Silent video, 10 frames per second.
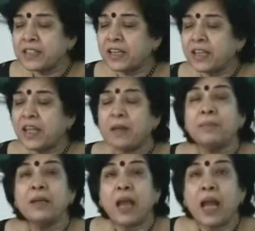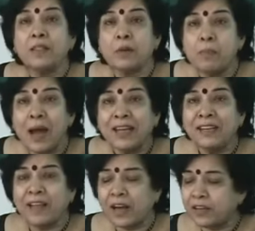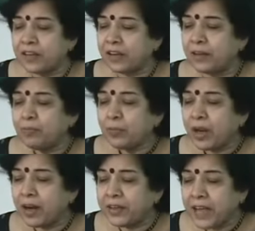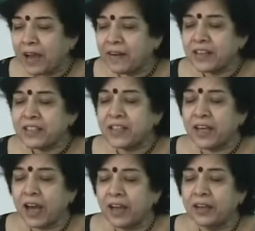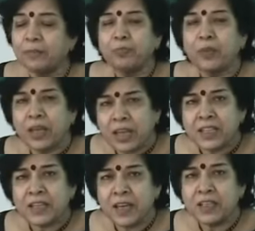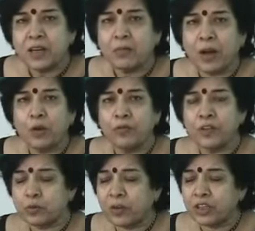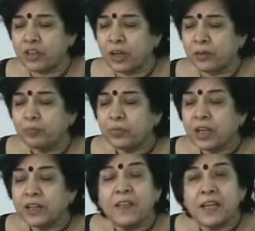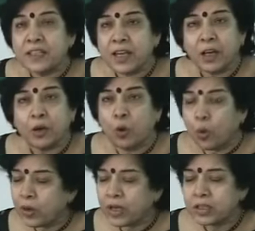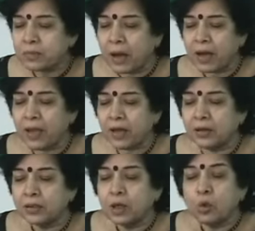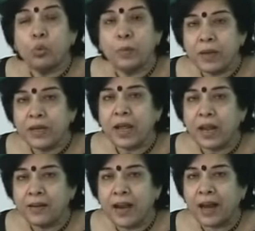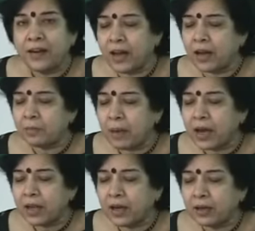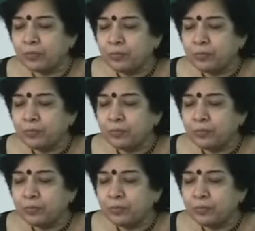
see them and the mind that uh, uh, directs the eye. He says in one of his vachana, they say gold is Maya, women and land are Maya,